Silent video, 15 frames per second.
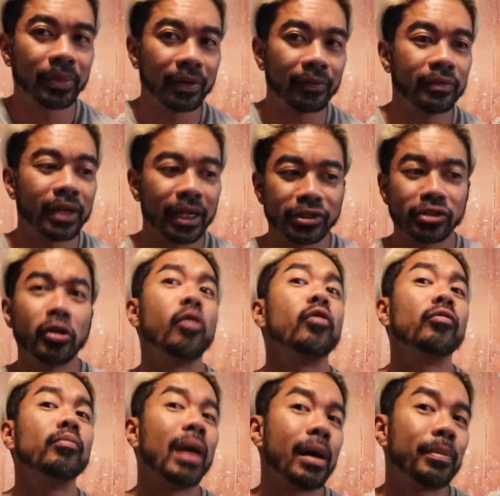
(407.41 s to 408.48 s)
if you guys know
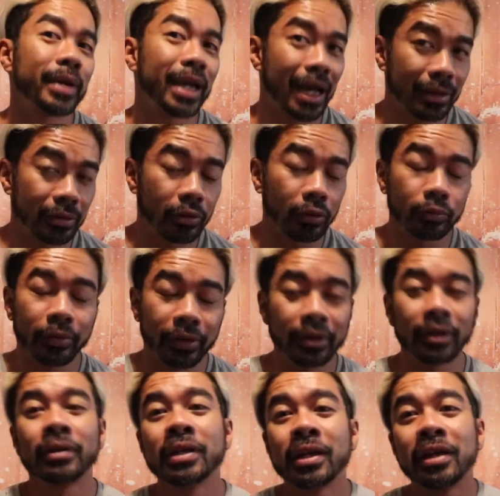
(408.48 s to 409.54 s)
who bobcat
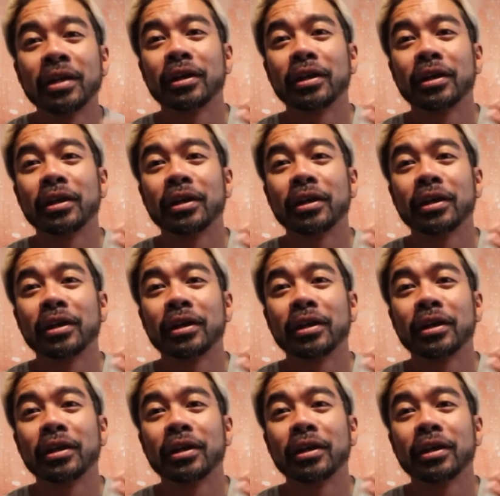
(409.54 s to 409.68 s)
goldwith is